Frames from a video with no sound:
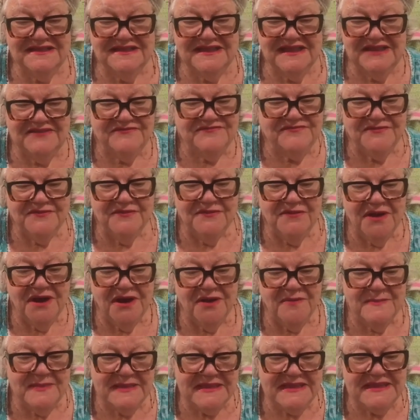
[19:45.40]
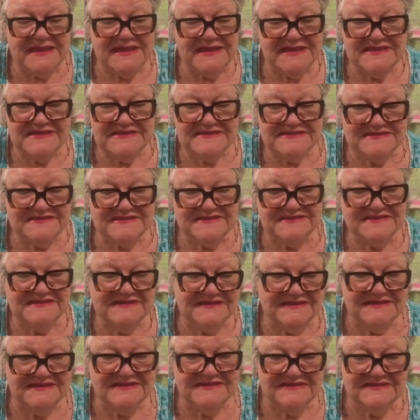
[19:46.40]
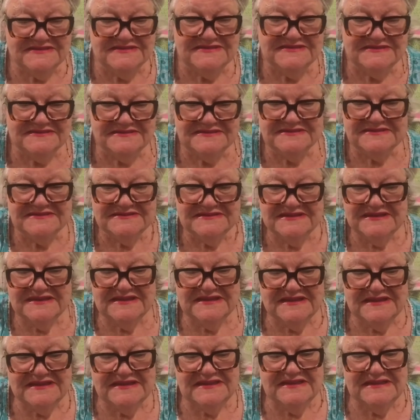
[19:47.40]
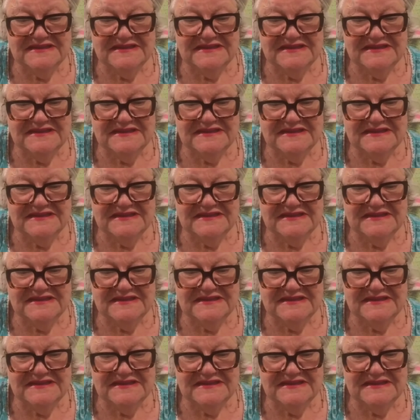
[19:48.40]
and for our bees and